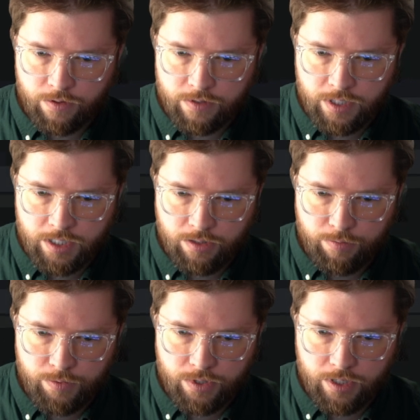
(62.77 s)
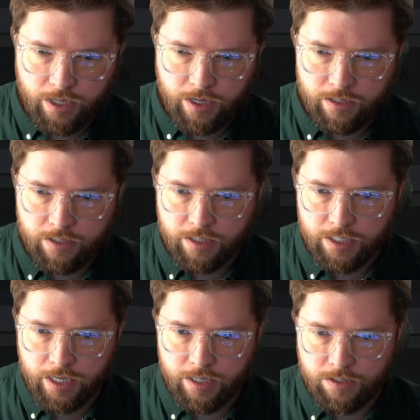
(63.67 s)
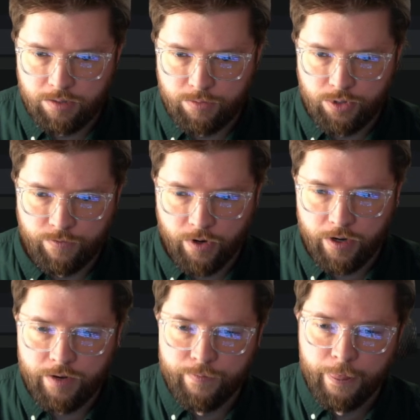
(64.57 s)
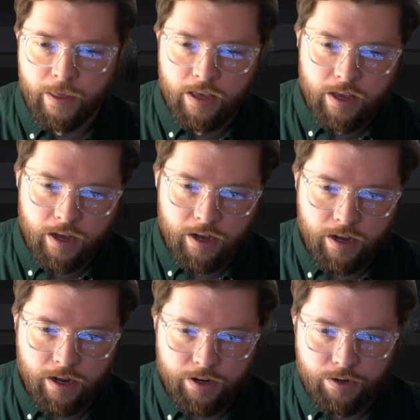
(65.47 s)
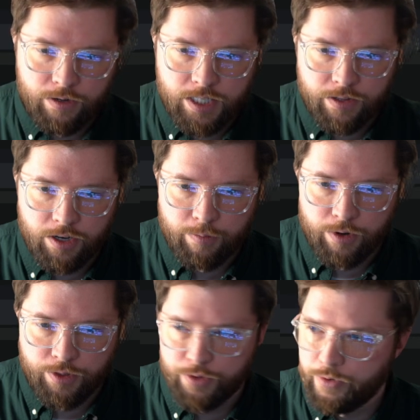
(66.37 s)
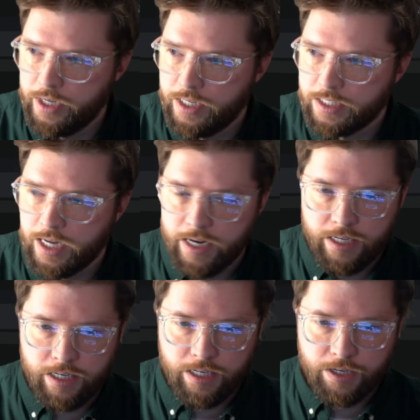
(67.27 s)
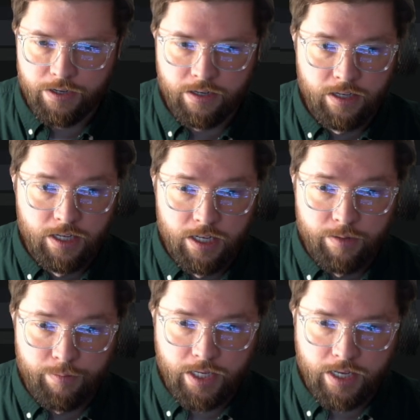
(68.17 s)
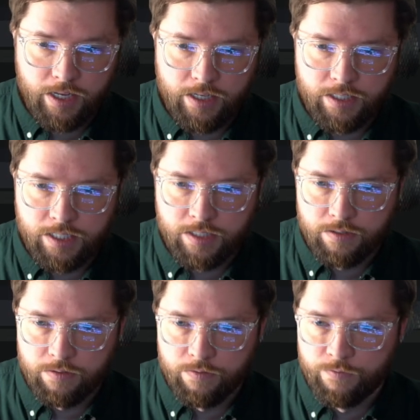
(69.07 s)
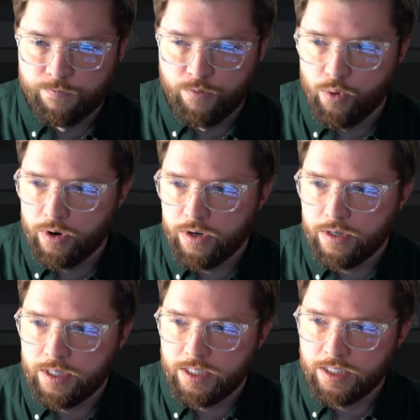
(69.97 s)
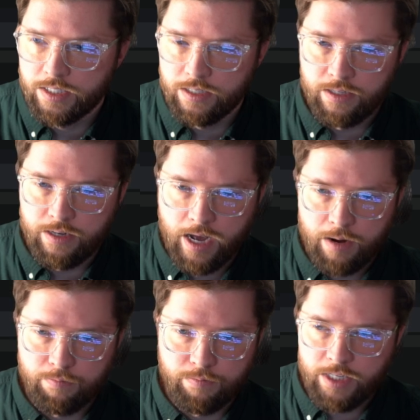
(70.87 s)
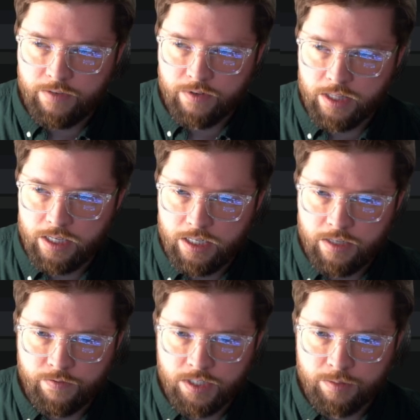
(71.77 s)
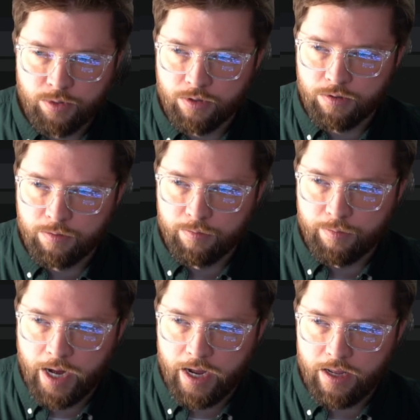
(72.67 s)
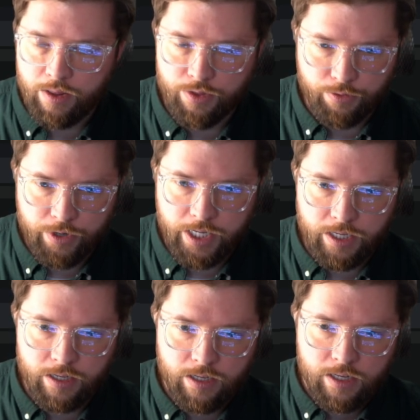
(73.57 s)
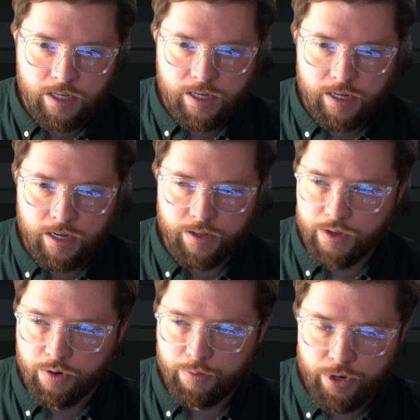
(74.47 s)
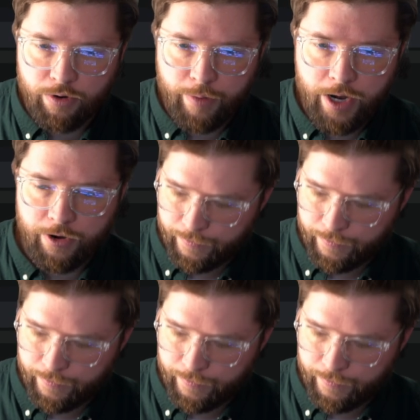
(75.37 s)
to see, oops, I can't zoom too far in. Notice how the number 3 is not in here because 4 is not evenly divisible by 3. There would be a remainder.